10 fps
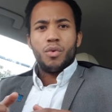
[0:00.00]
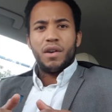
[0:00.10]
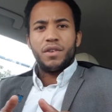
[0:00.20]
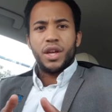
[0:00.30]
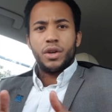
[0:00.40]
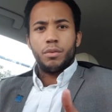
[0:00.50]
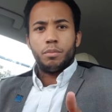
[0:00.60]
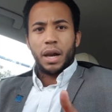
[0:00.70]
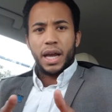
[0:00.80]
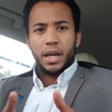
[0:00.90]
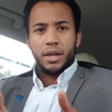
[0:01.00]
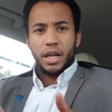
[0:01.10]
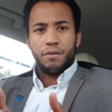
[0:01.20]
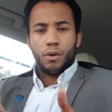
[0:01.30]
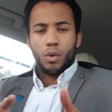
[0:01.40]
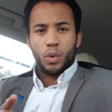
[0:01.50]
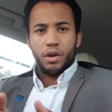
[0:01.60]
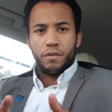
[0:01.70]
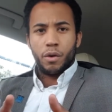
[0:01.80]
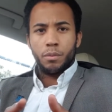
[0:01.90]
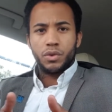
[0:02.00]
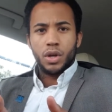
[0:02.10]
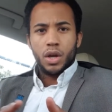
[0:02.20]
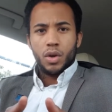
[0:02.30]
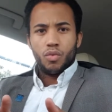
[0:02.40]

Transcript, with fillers: rather than playing default with your thumbs.